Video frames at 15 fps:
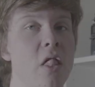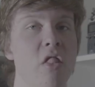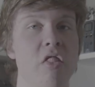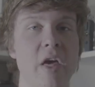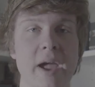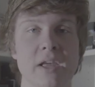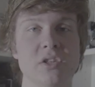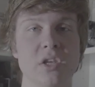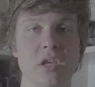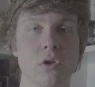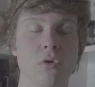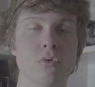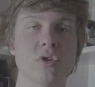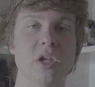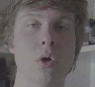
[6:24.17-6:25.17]
that is a
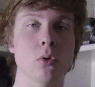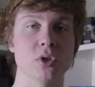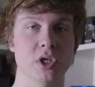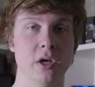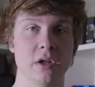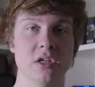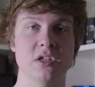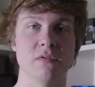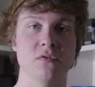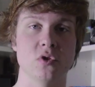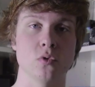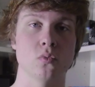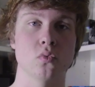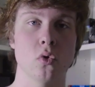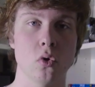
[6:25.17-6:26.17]
good alternative
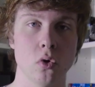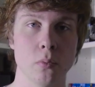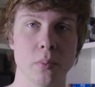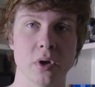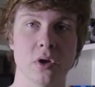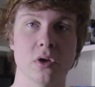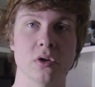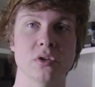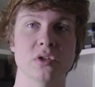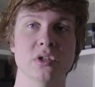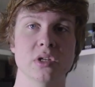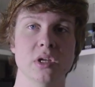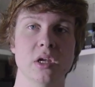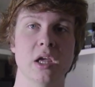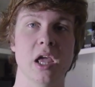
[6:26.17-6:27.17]
to RAW
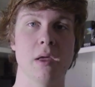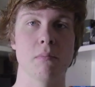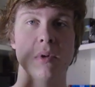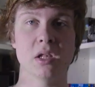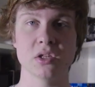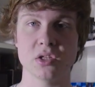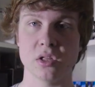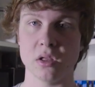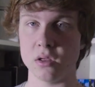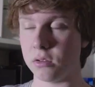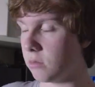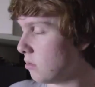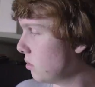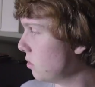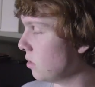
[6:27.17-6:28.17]
because it means that
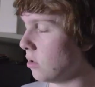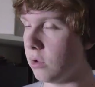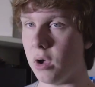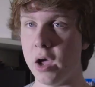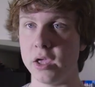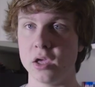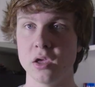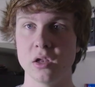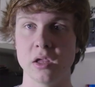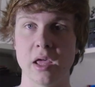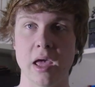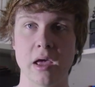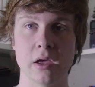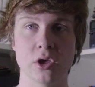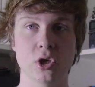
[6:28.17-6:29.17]
I can
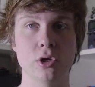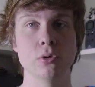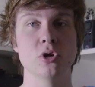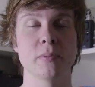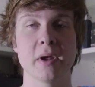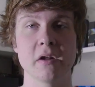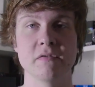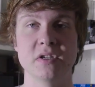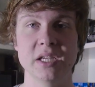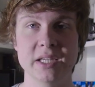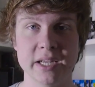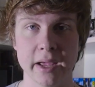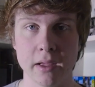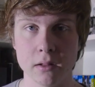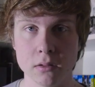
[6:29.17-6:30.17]
get a huge amount of
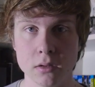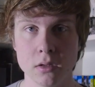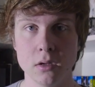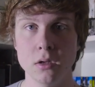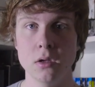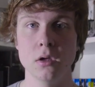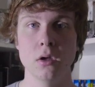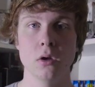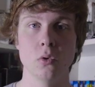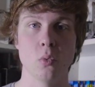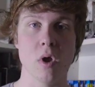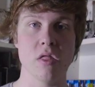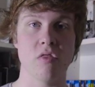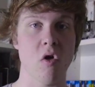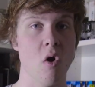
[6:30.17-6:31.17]
detail
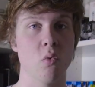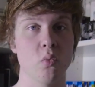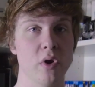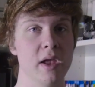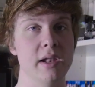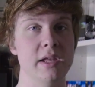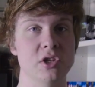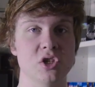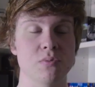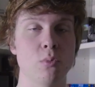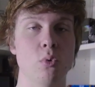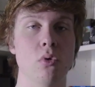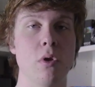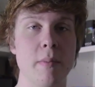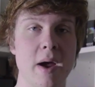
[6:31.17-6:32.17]
with a really
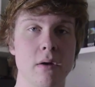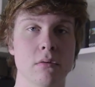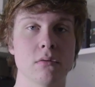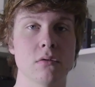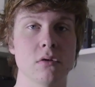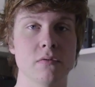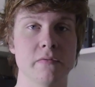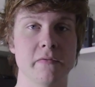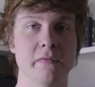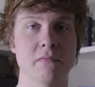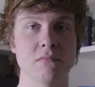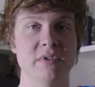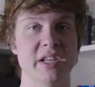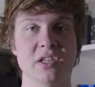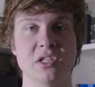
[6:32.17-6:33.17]
small amount of
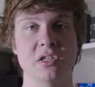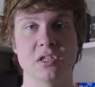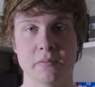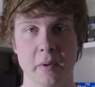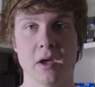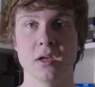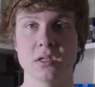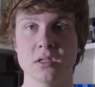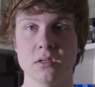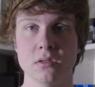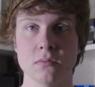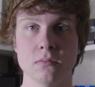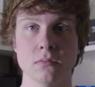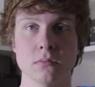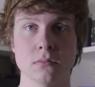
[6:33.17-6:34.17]
disk space.
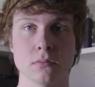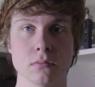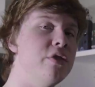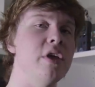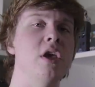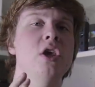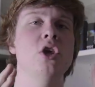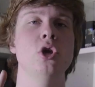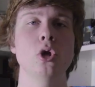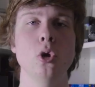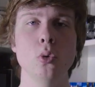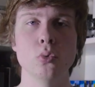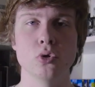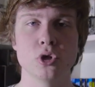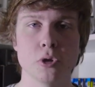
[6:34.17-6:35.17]
The
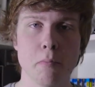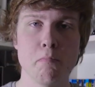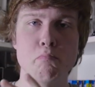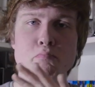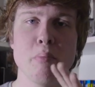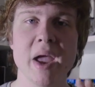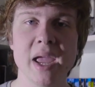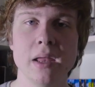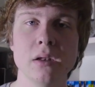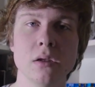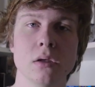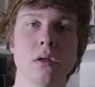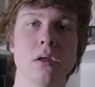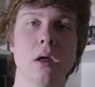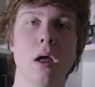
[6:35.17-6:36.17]
huge main